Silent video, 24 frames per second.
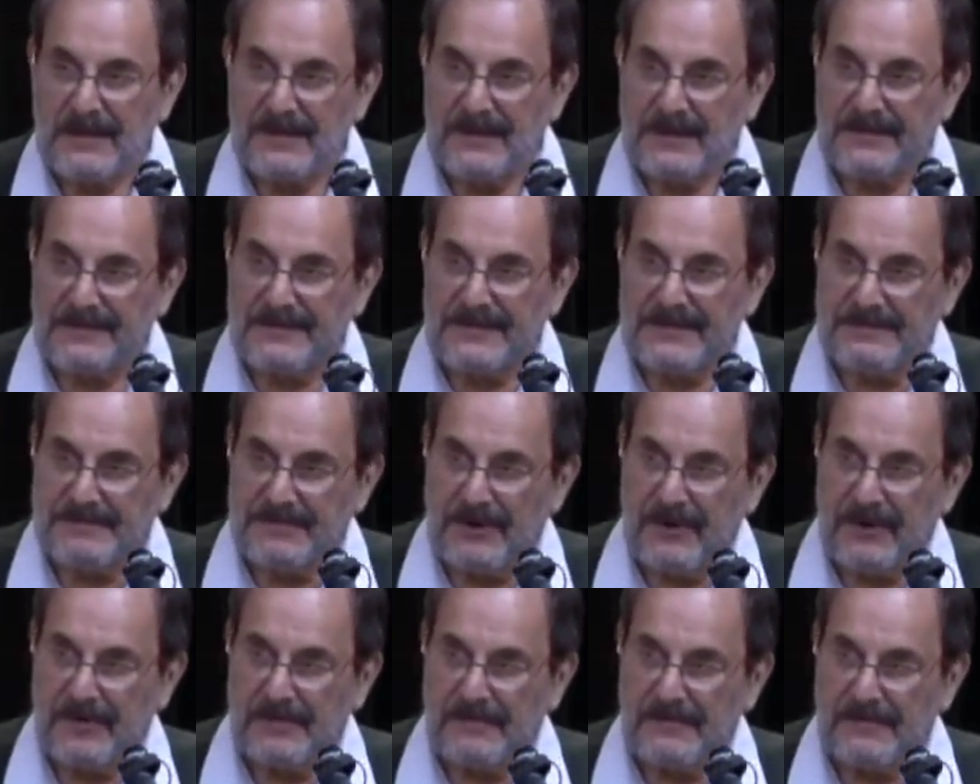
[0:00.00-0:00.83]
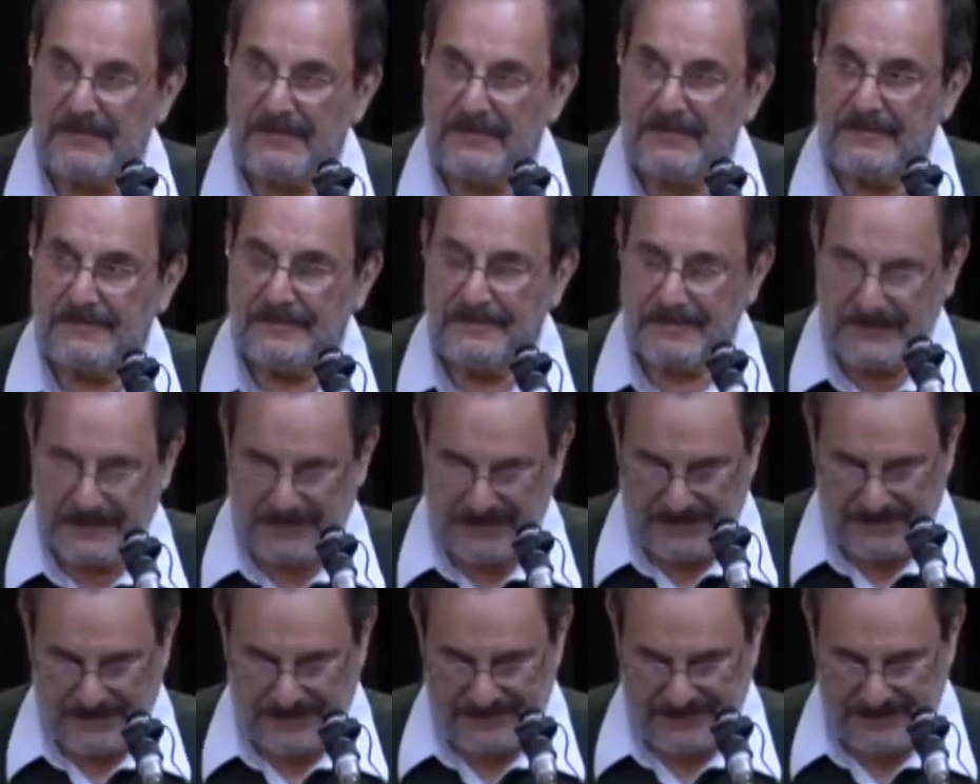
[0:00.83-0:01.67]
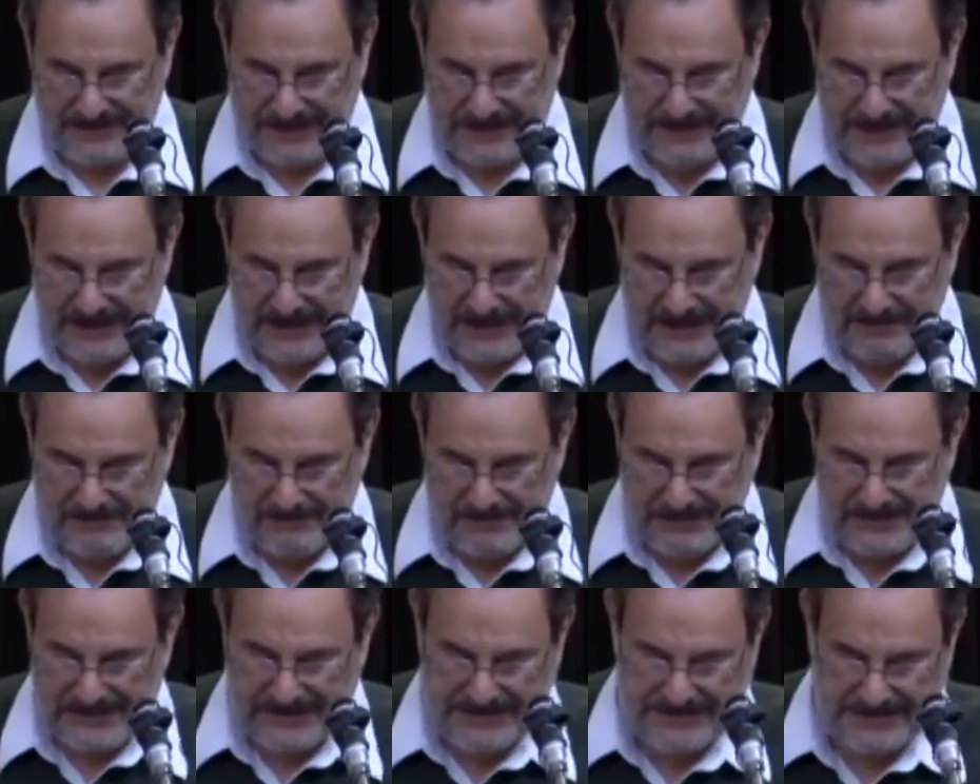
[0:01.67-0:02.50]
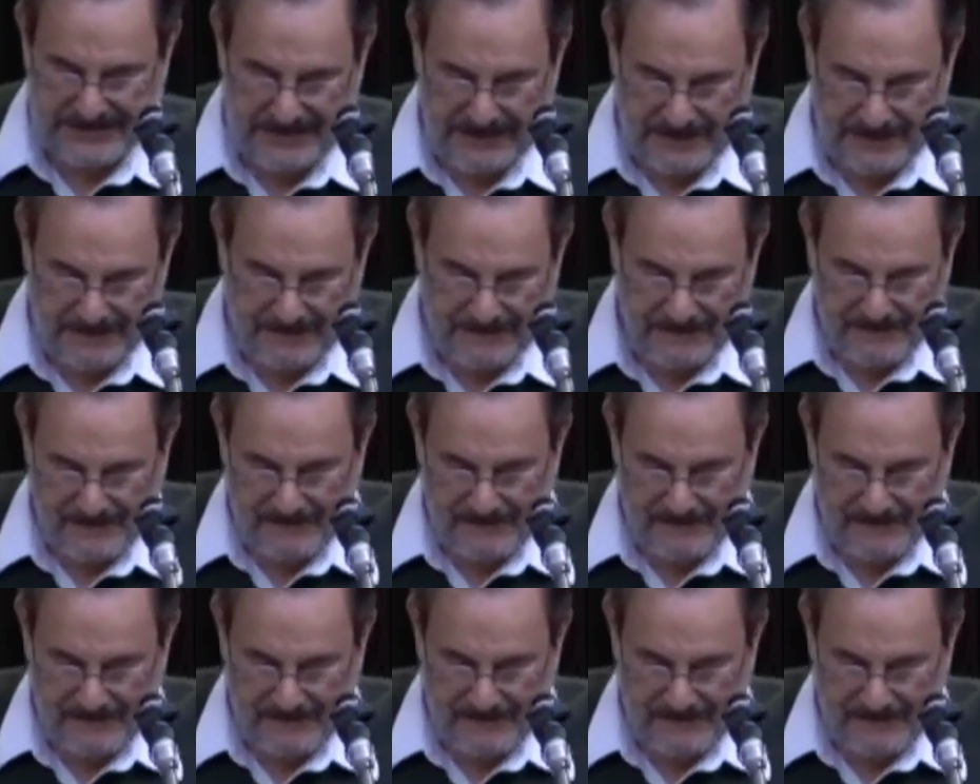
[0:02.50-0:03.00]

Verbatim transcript: A lovely poem, a lovely blessing.